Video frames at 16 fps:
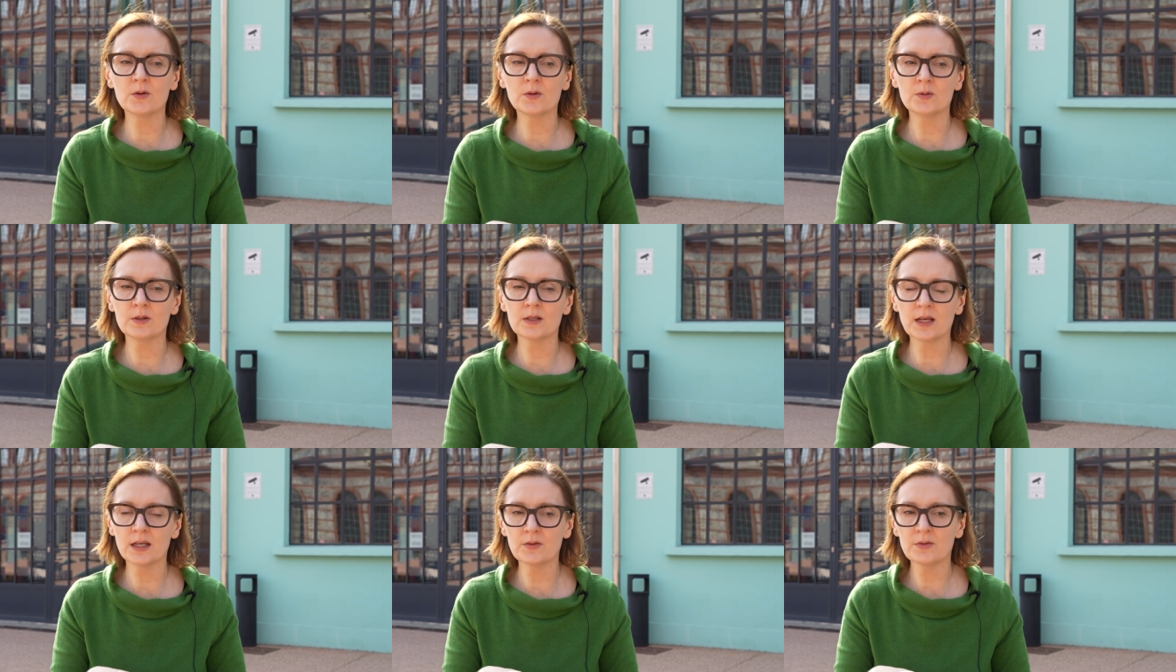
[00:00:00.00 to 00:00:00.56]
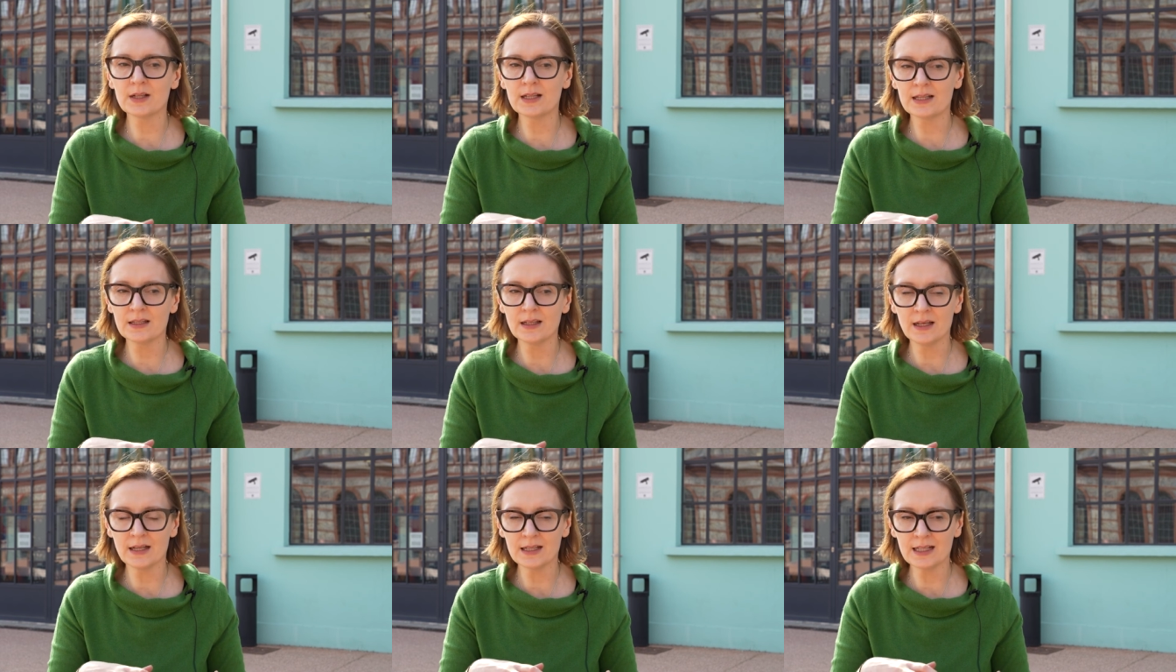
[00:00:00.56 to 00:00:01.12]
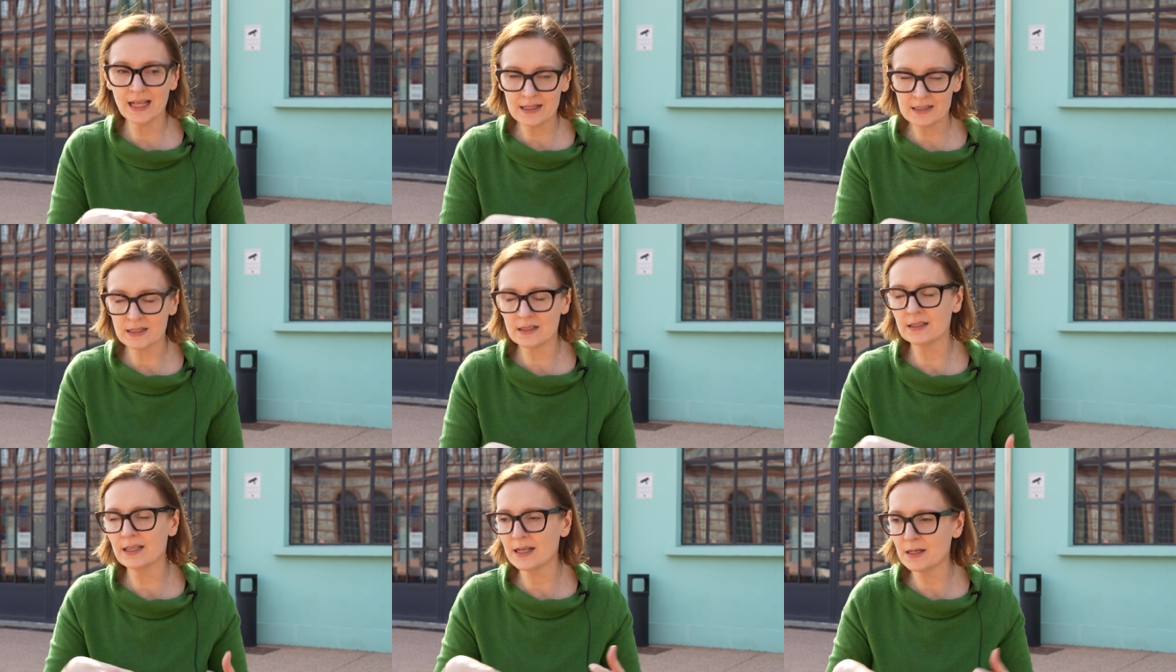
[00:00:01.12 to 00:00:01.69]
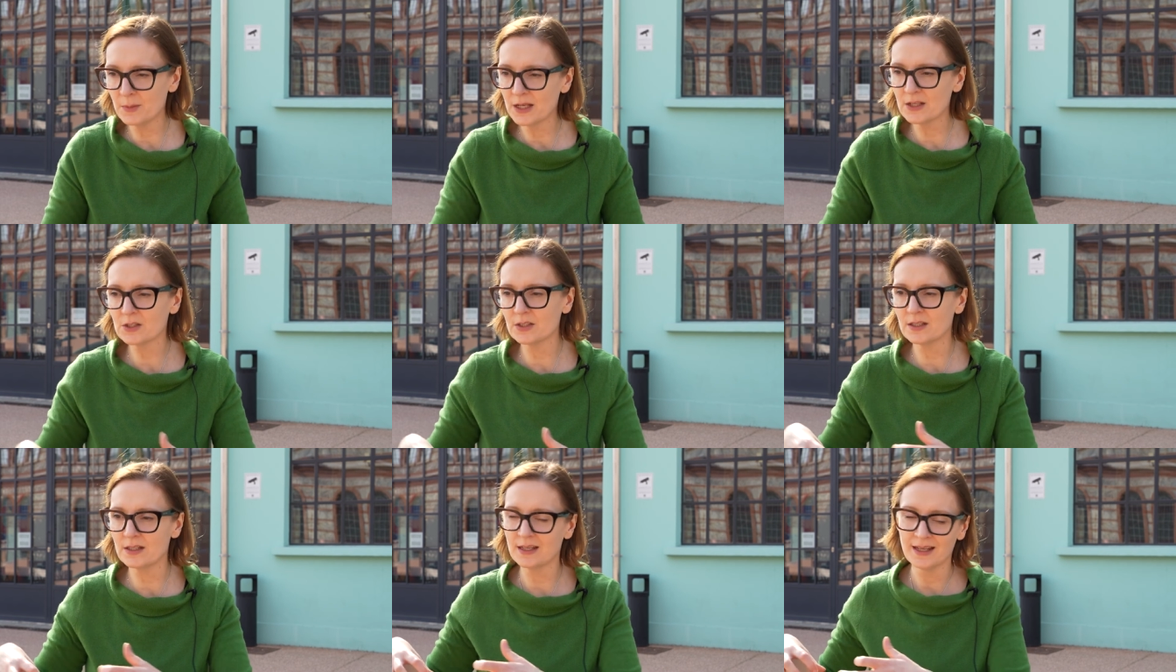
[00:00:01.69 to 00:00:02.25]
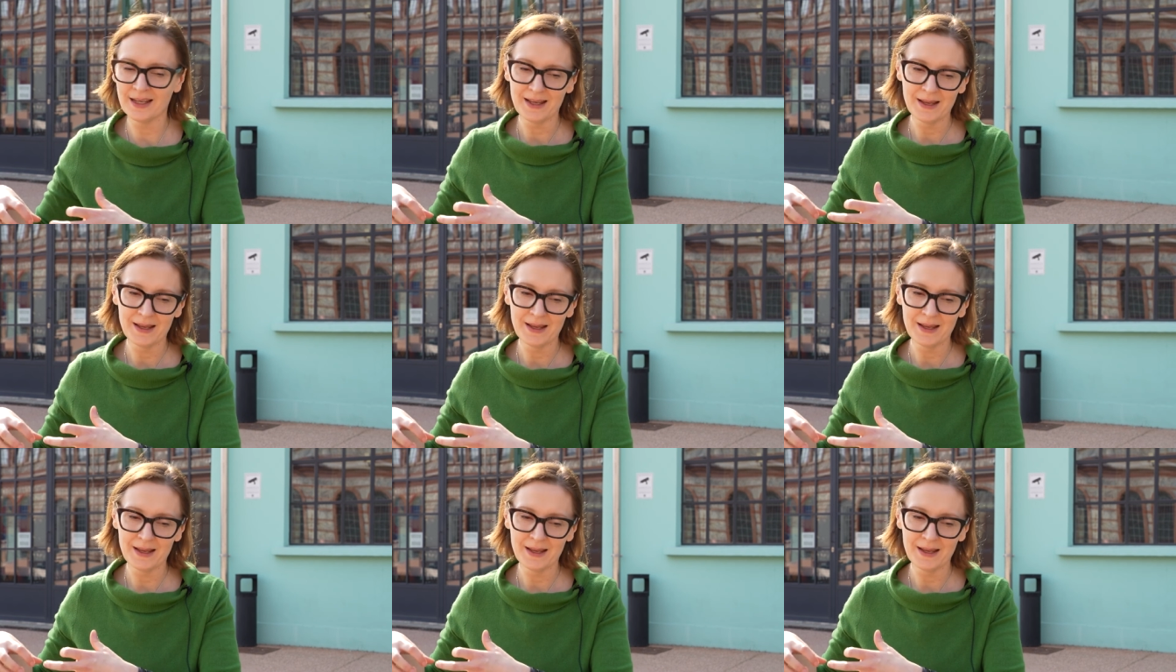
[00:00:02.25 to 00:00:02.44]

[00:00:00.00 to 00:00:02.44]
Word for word: own kind of classical animation